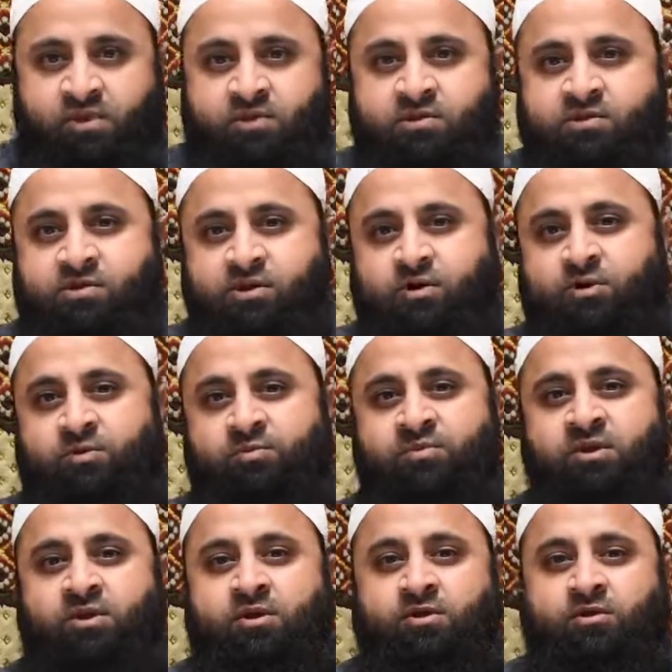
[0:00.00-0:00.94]

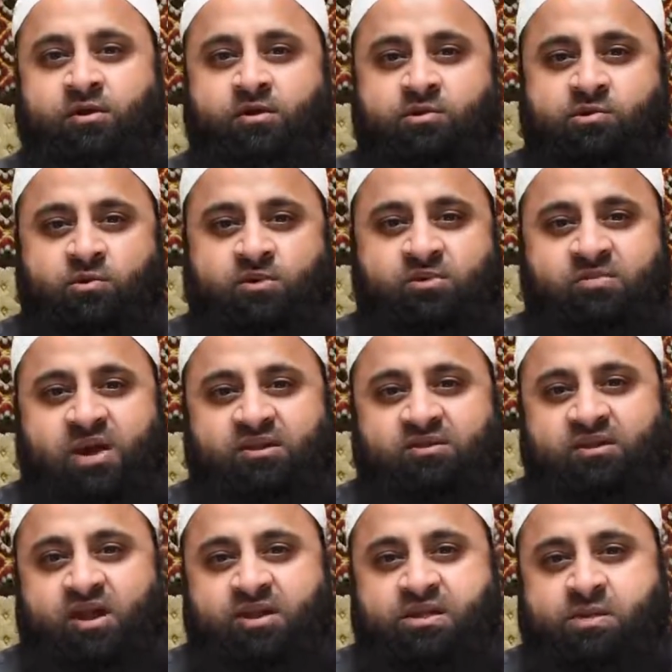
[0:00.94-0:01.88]
So those were my
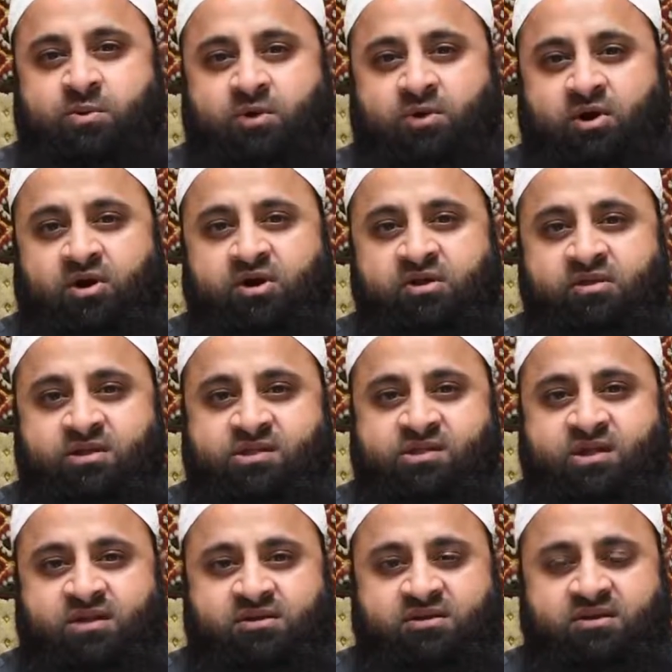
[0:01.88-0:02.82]
thoughts regarding the
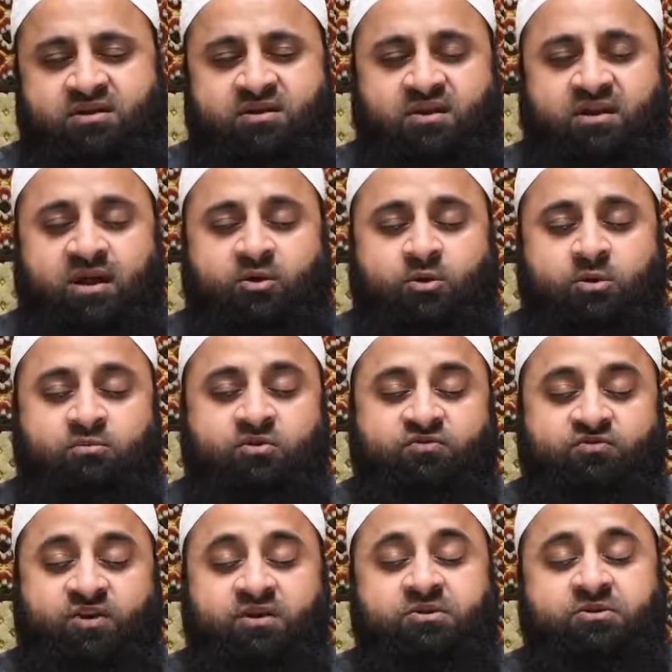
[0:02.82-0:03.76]
scent. Now we'll
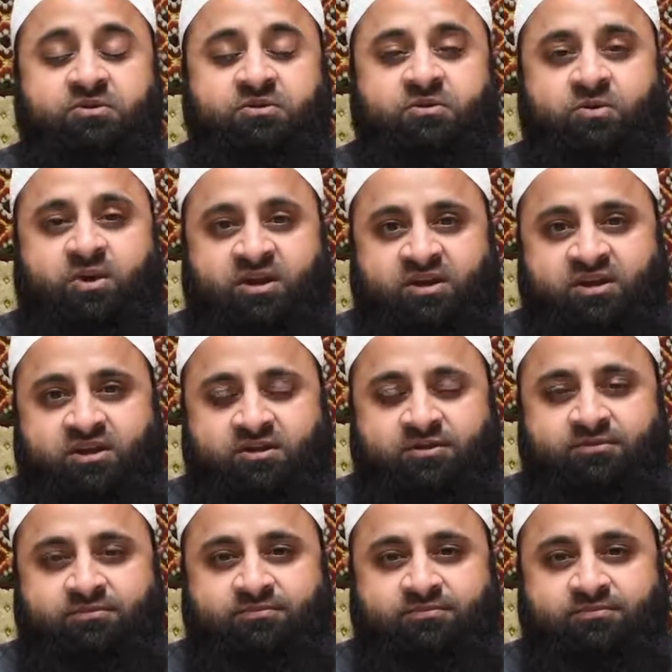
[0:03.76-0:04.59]
move on to the rating.